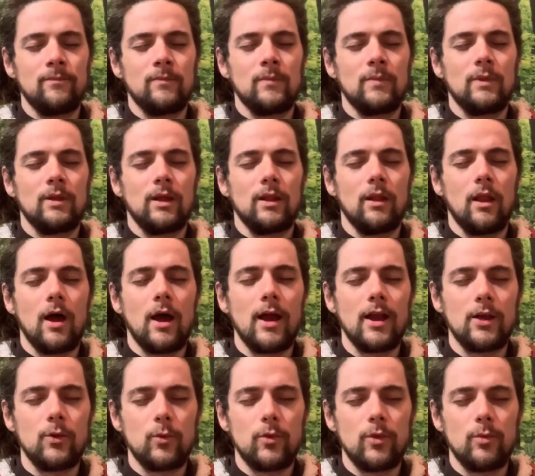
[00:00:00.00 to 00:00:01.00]
aligned
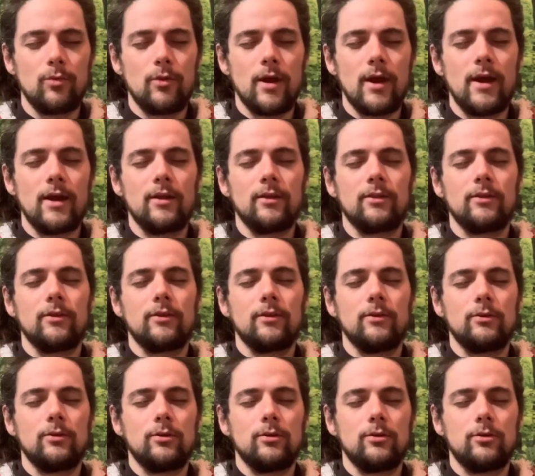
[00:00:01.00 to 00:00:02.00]
with the breath.
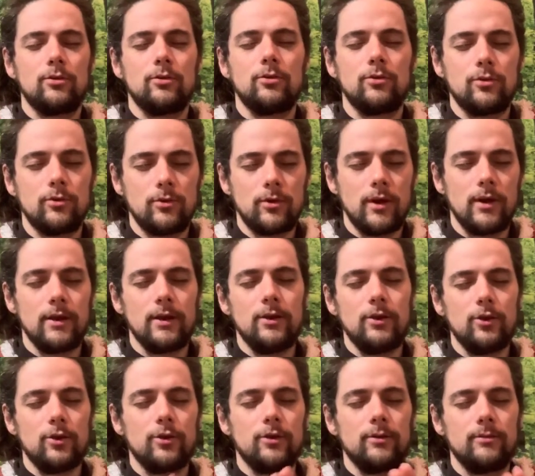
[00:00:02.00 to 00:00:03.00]
And in
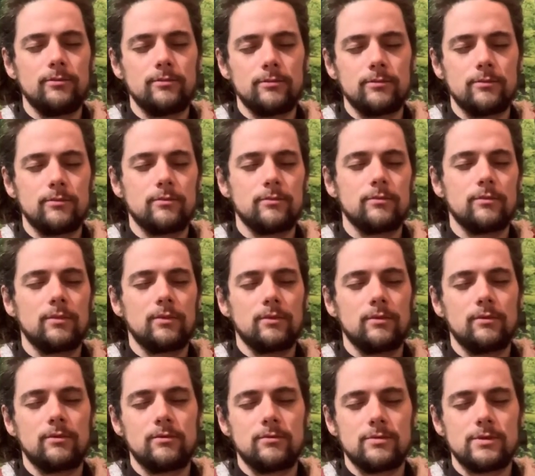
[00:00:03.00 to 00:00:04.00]
your
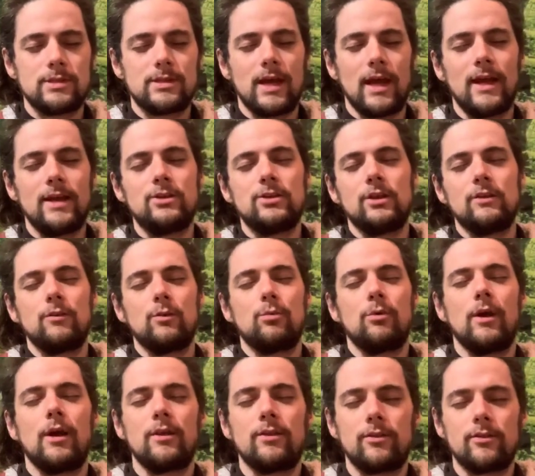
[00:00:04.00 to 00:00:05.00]
staging your
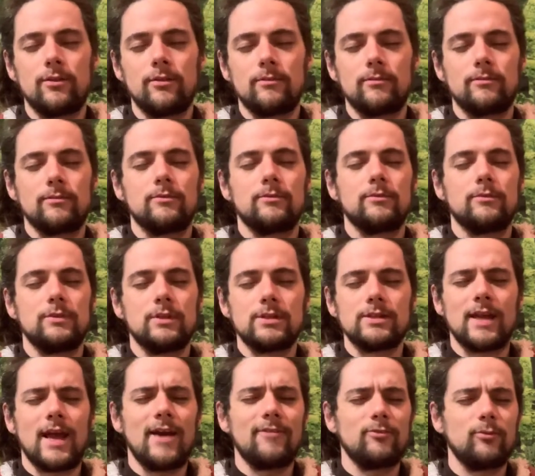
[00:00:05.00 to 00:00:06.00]
breath, doesn't
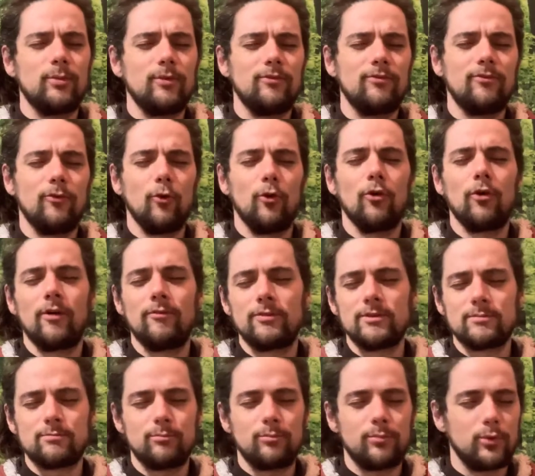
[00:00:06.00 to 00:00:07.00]
have to be 4, I've
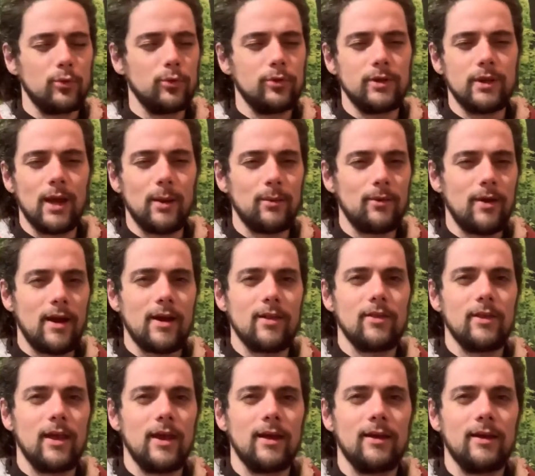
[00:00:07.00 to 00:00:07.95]
just pulled a number out of the air.